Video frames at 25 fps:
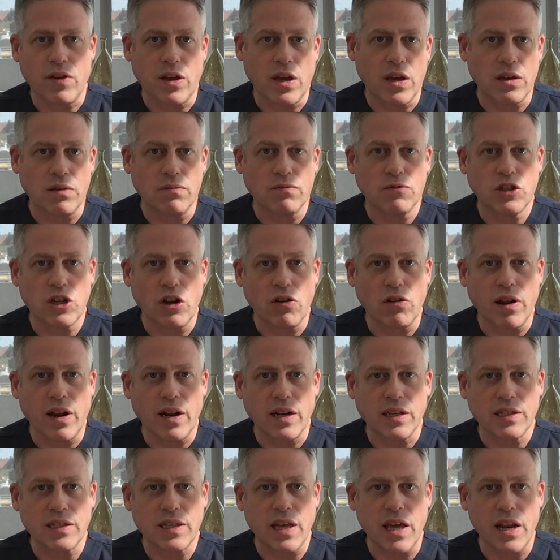a general
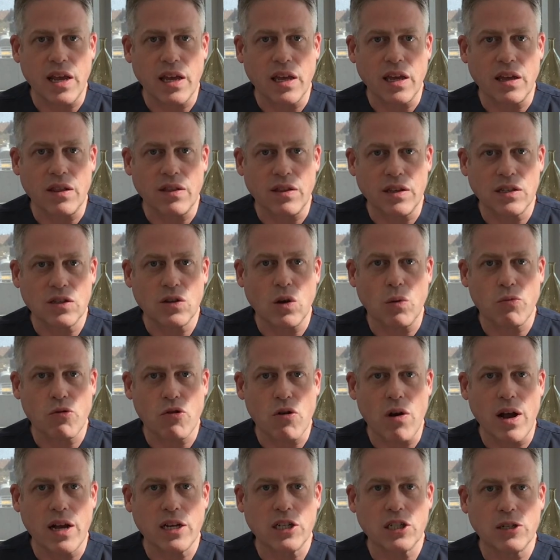anaesthetic and this
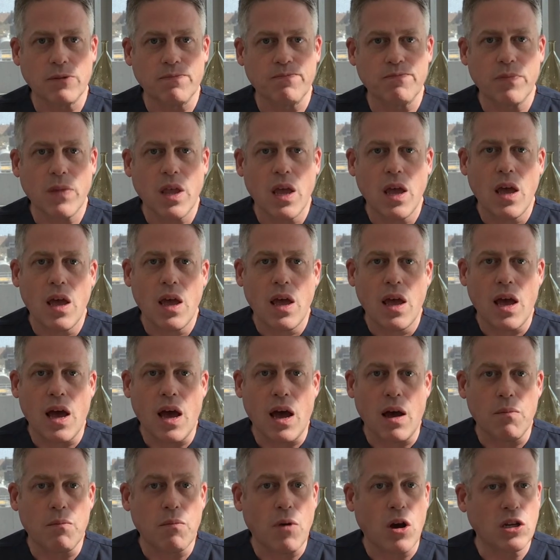operation,
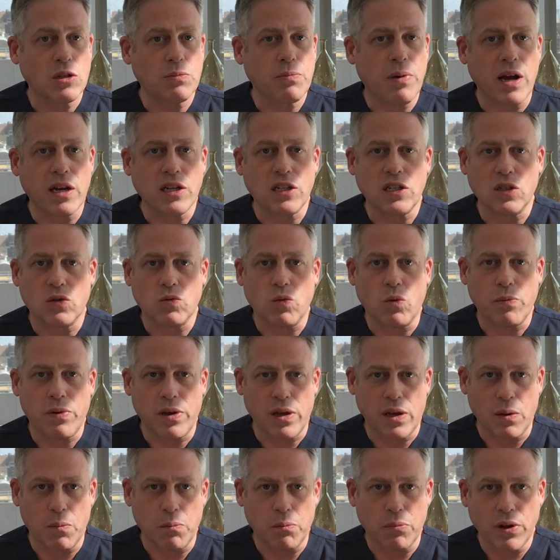most patients will be
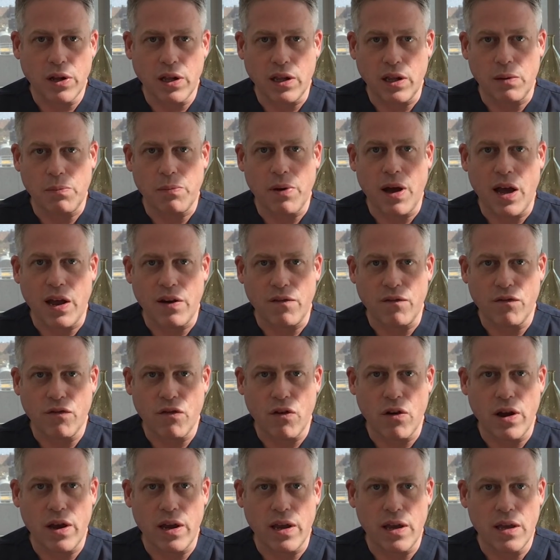completely
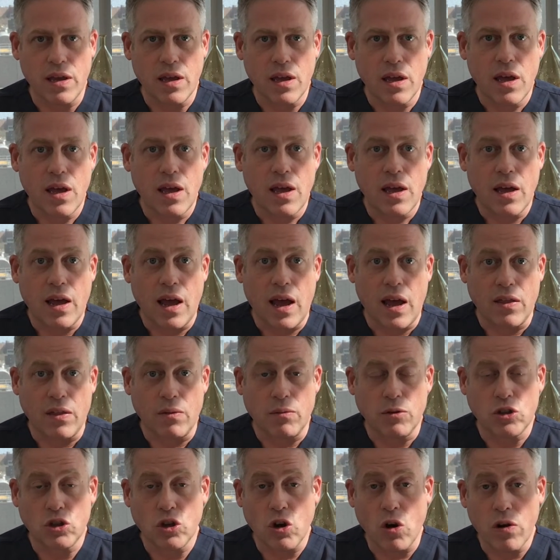pain-free. The
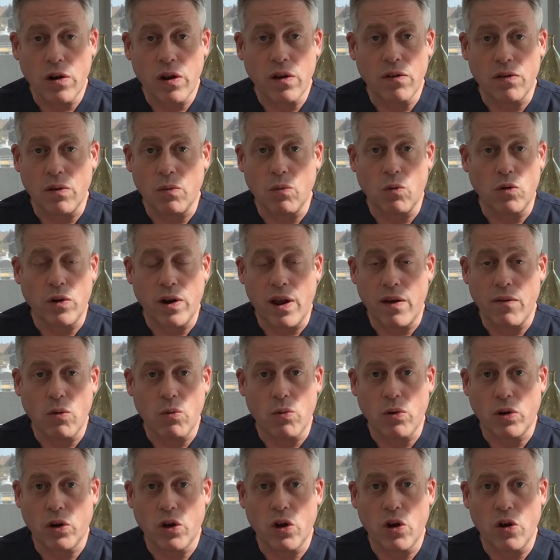majority of them will never
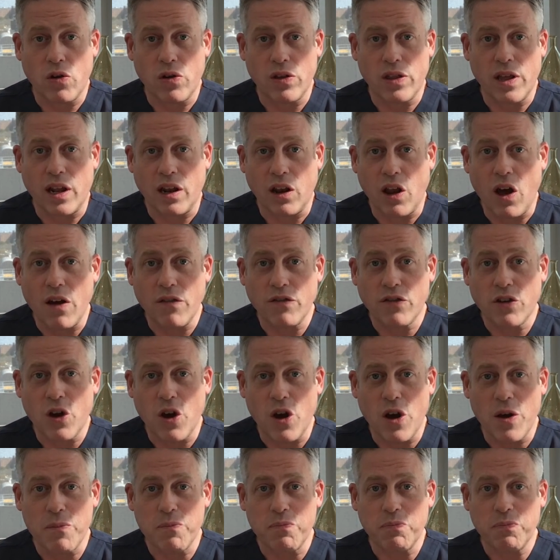recur in their
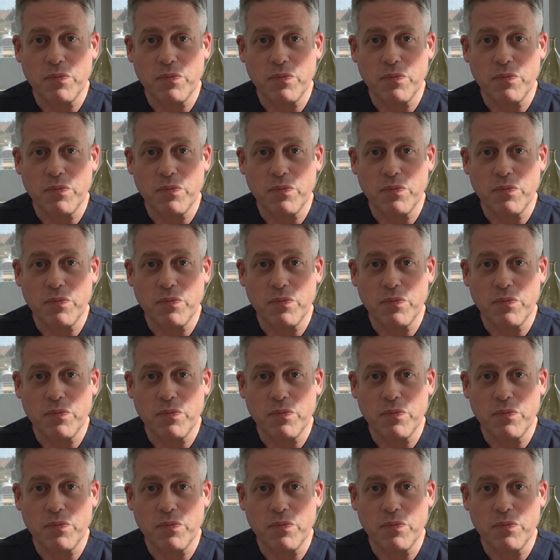lifetime.